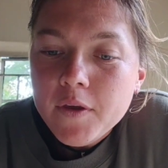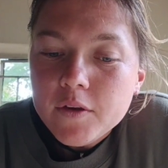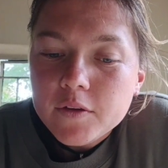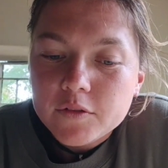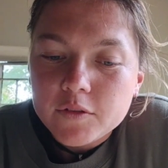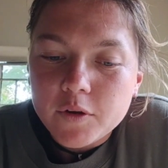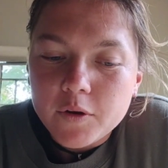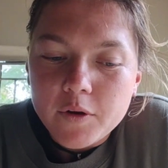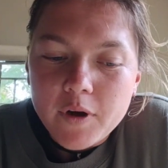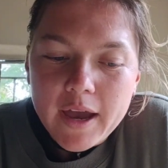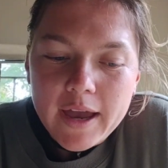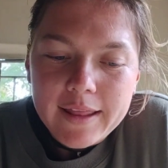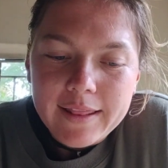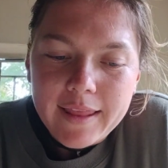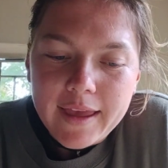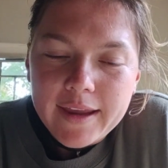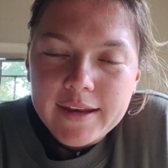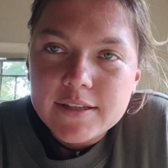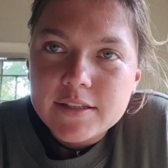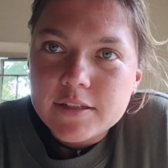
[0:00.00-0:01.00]
So I
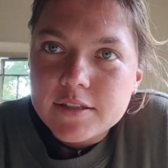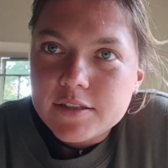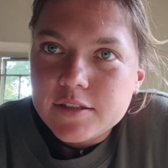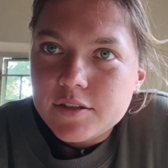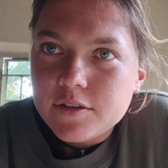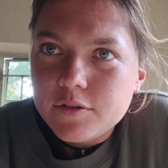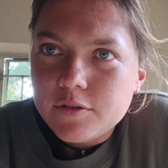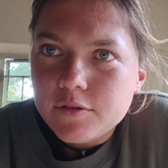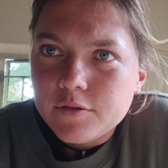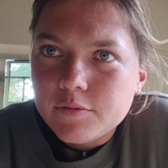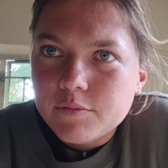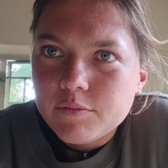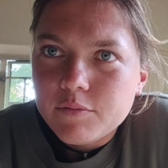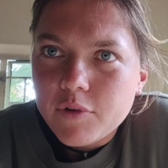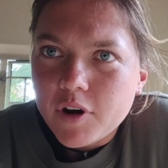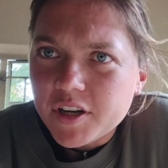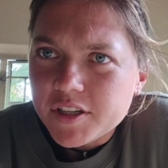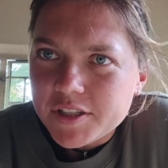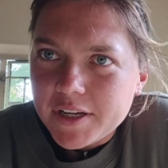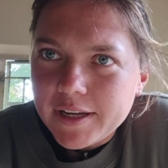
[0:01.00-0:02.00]
like to do
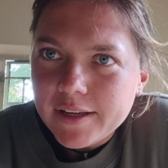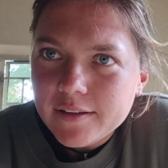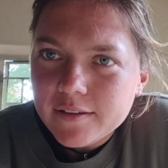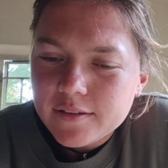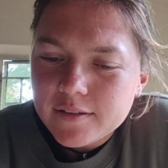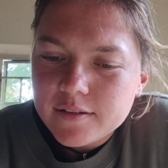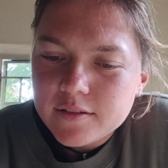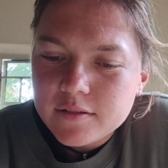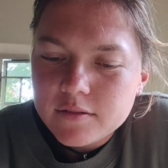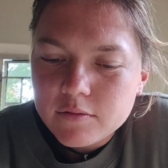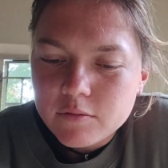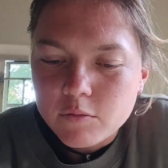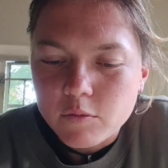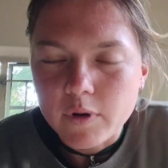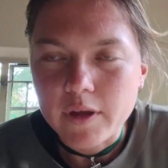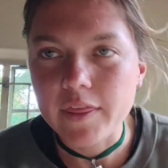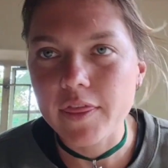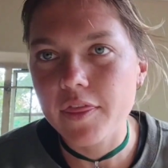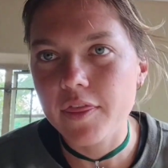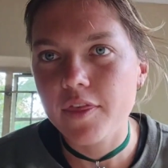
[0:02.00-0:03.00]
projects
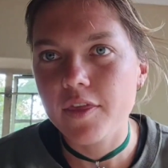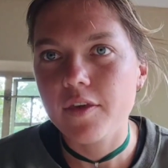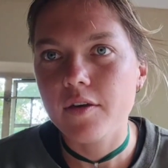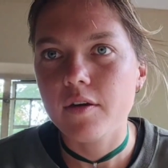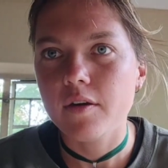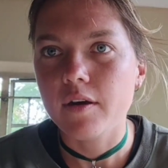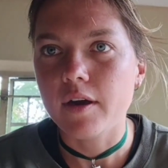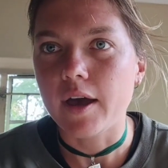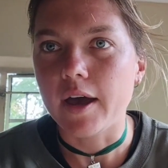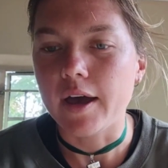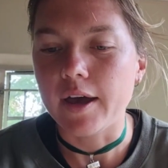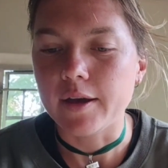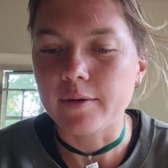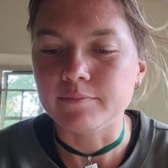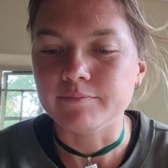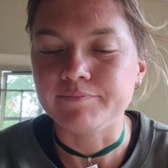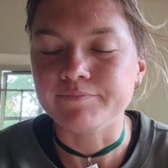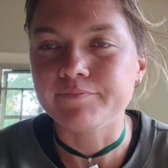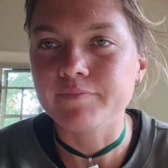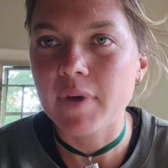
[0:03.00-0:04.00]
with
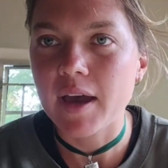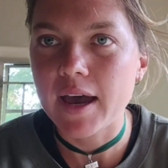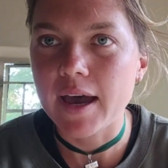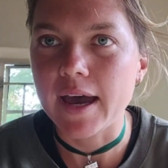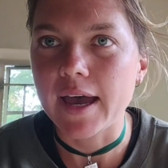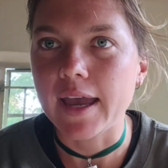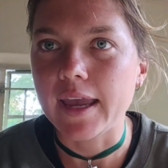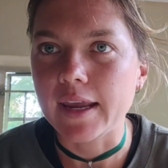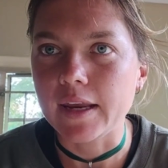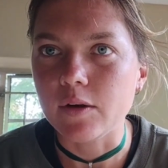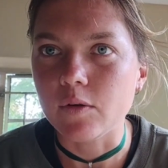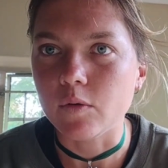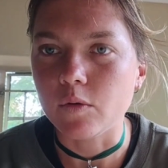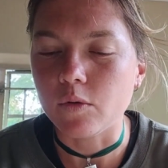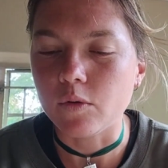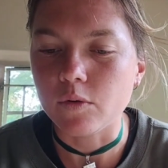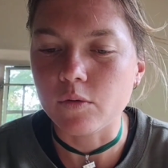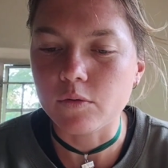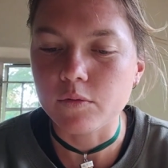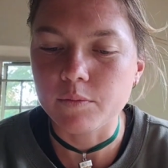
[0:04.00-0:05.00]
hide or
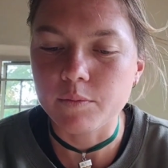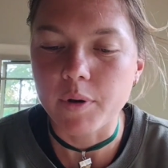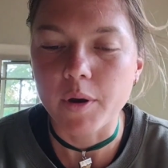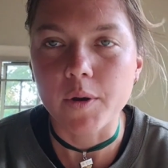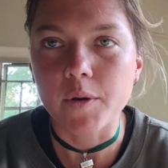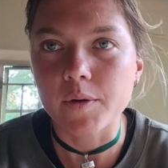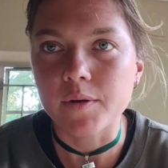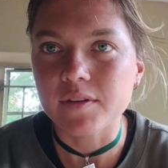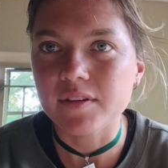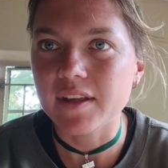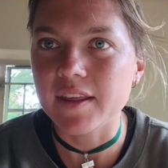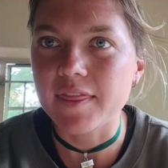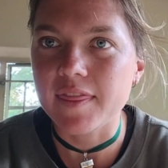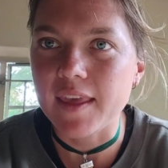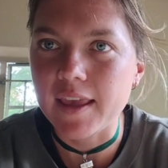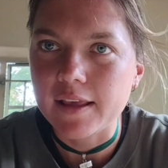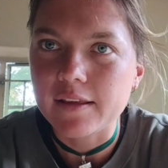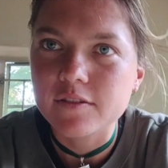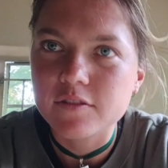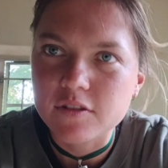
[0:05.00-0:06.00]
bones and
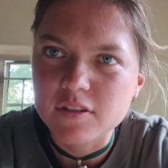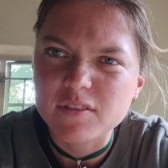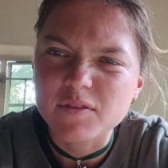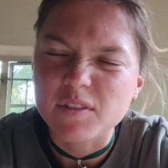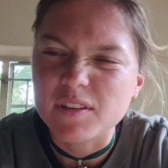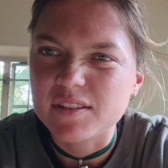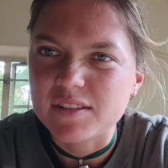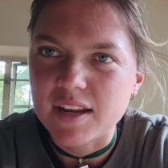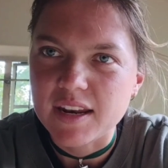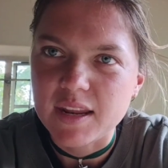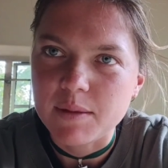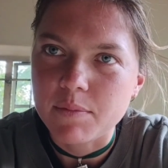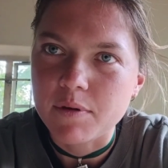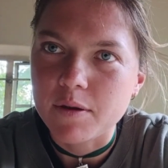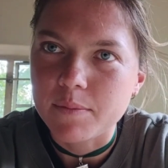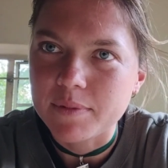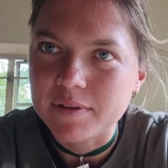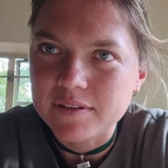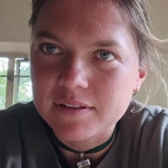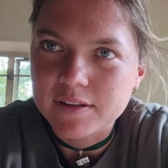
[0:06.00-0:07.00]
things just for study
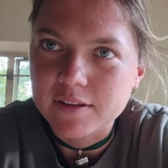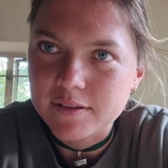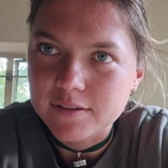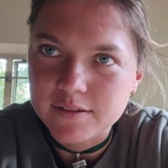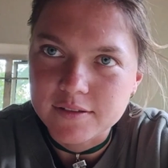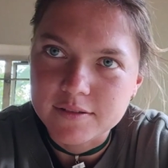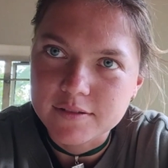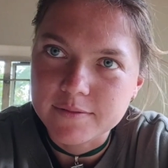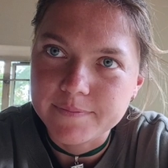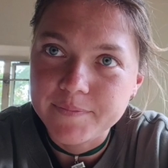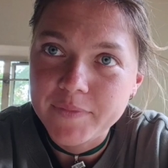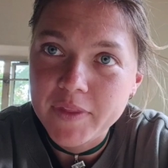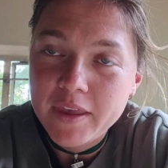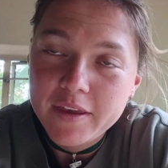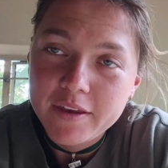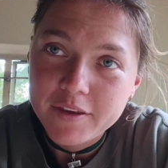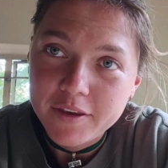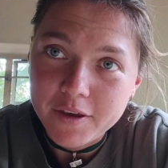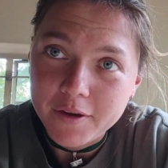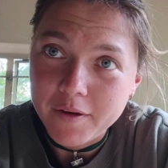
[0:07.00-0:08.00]
purposes and
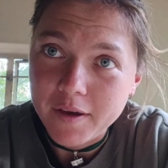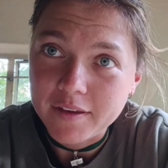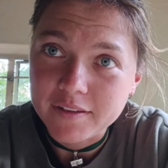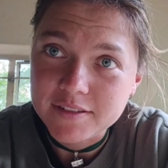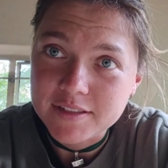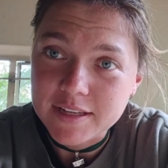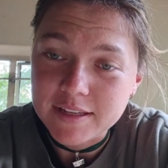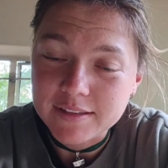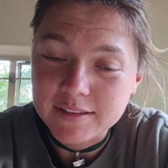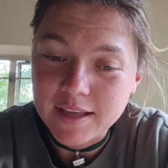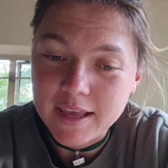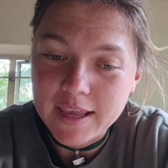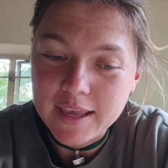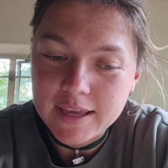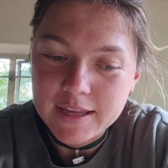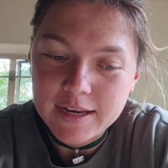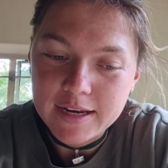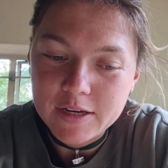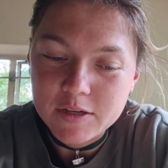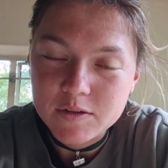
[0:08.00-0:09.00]
curiosity's sake
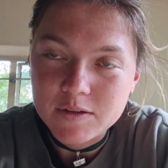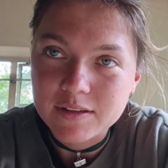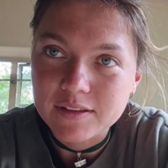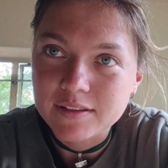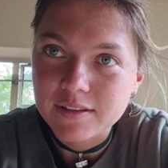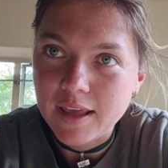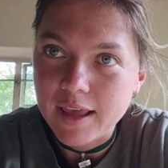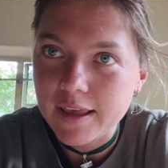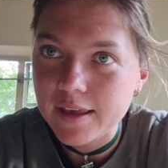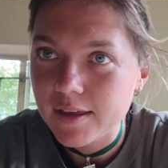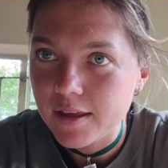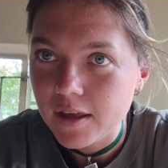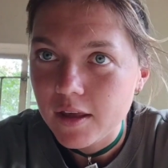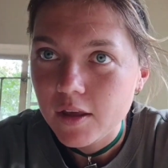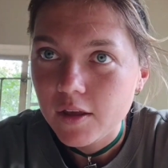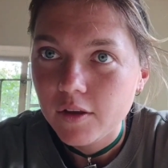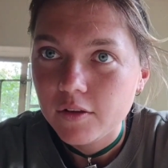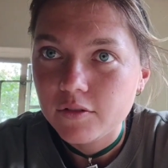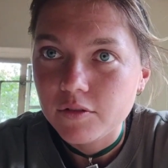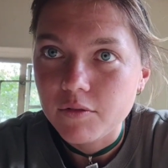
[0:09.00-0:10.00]
and interest sake.
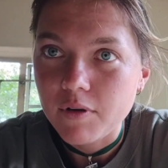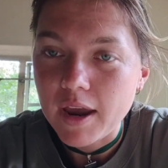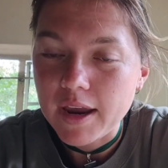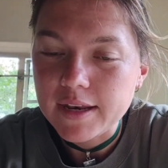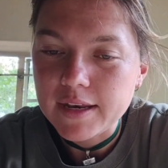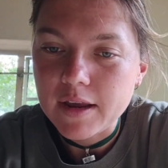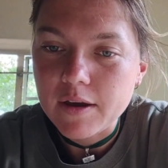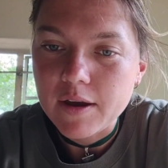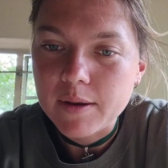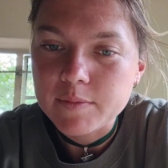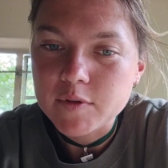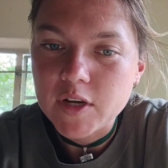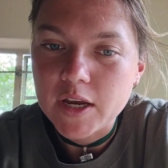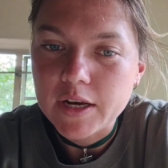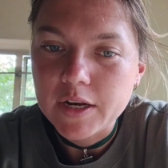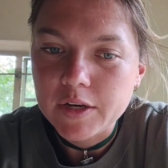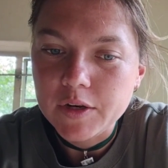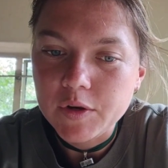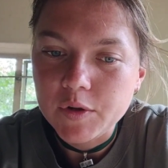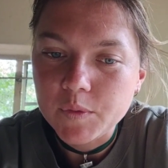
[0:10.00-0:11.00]
So right now I'm trying
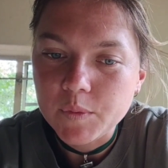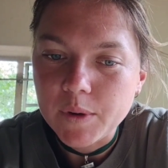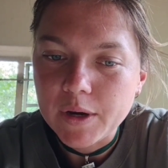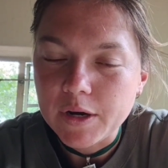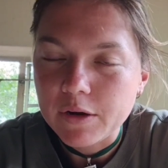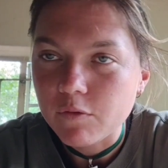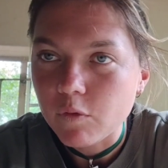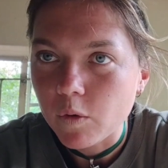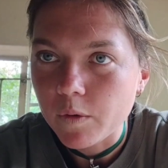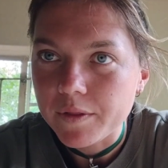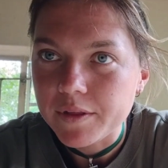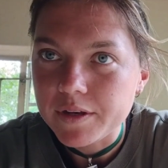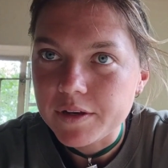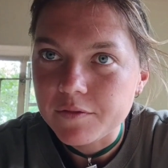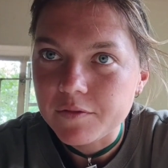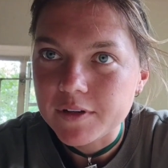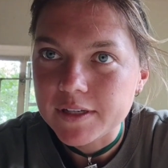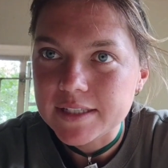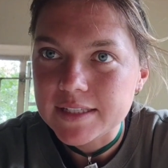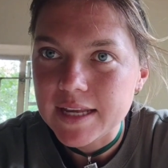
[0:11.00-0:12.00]
to do one of all the
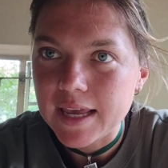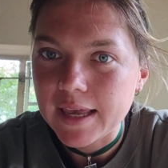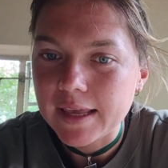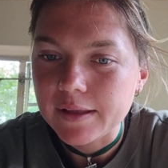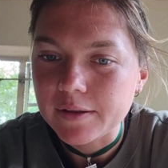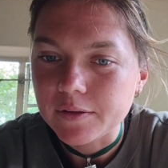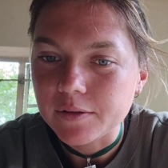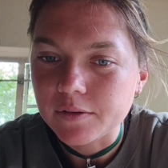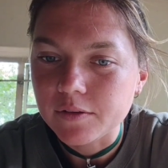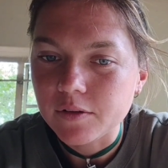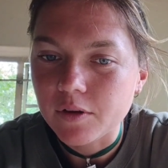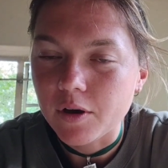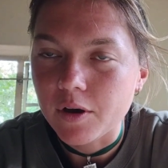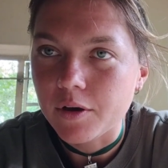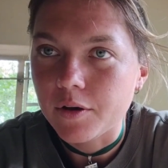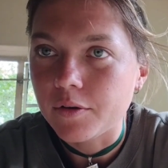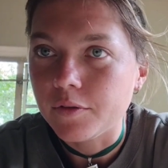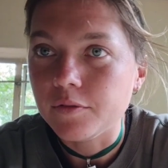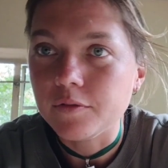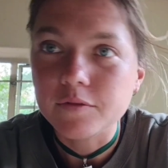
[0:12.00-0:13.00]
different tails
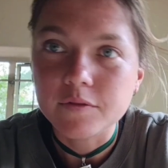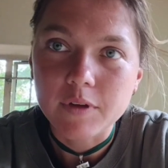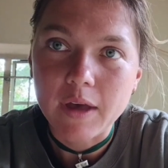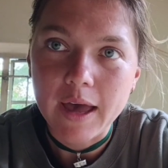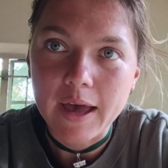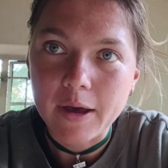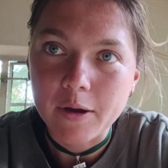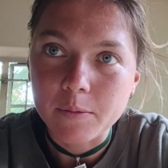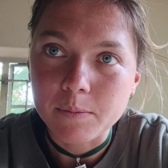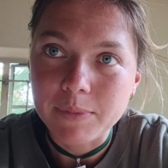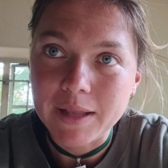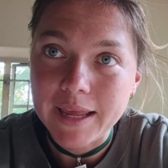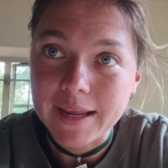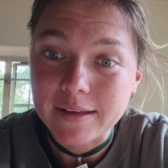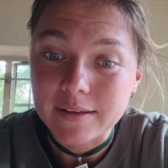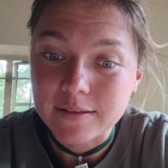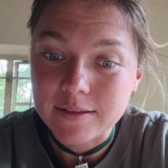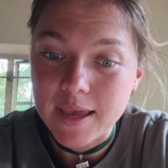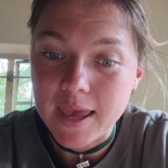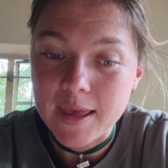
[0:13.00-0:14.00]
of our
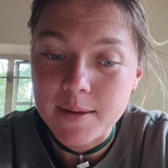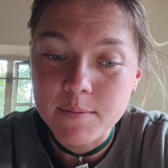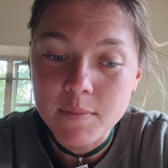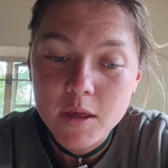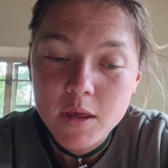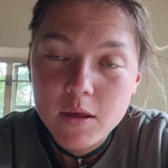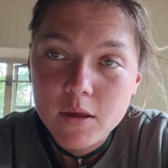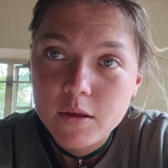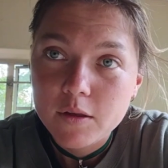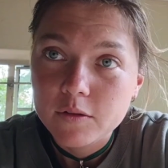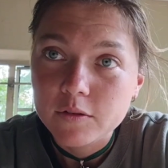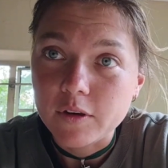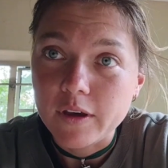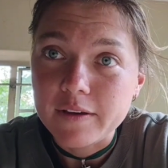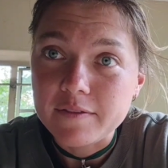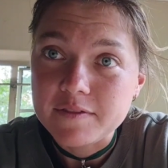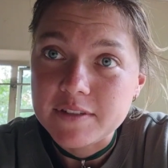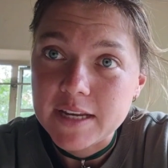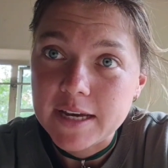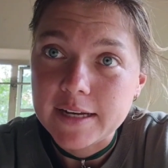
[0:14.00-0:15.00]
plains game. So
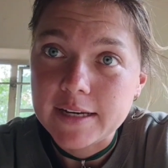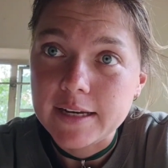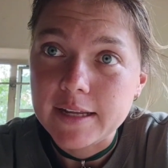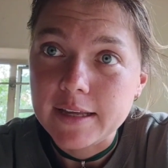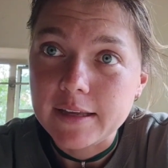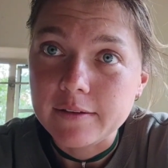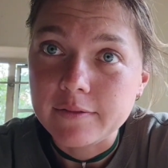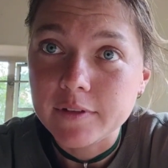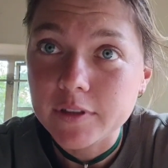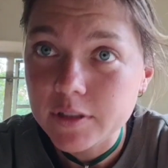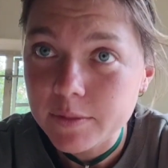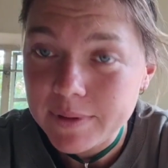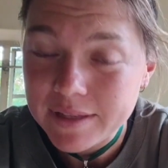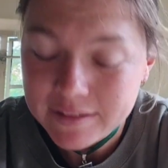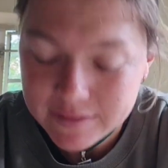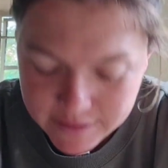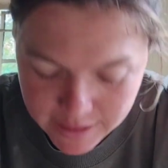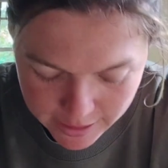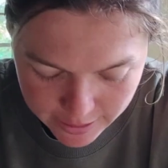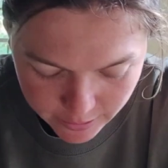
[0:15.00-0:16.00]
I've done a
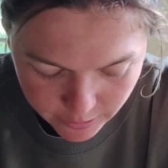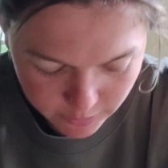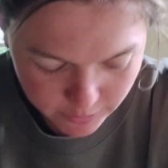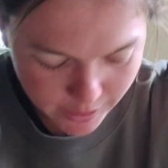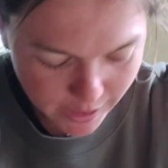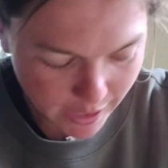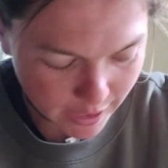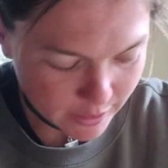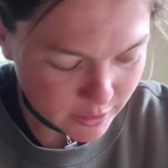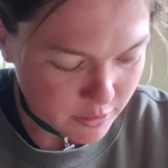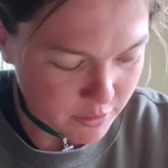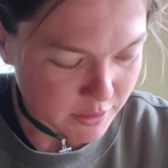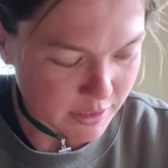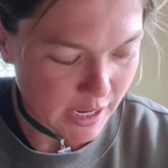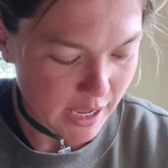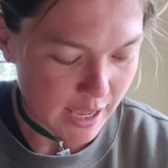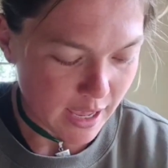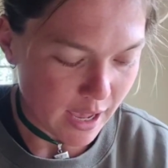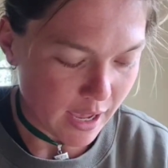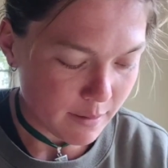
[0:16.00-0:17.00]
wildebeest tail and
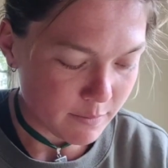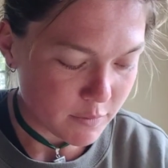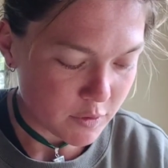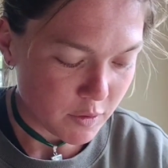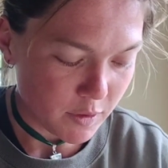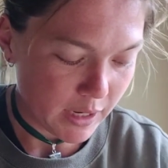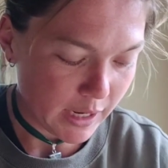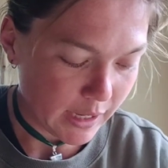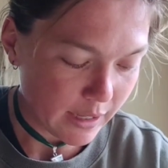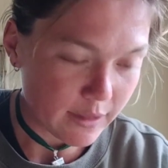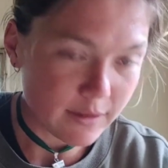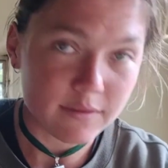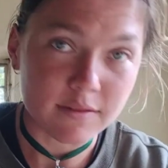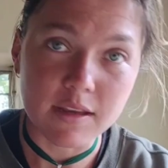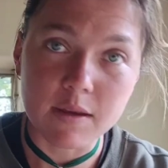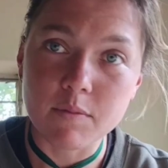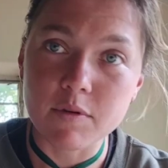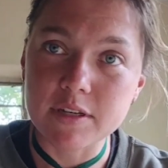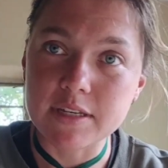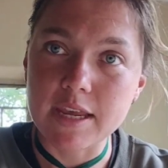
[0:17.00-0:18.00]
today I'm doing a
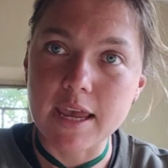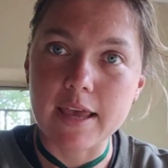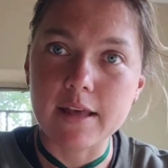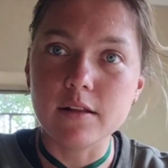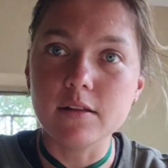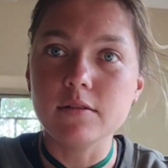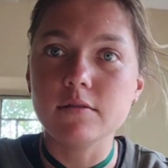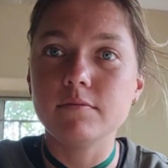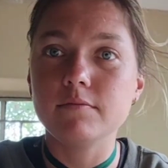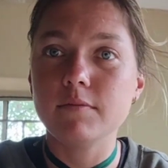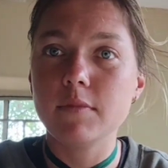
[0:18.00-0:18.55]
zebra tail.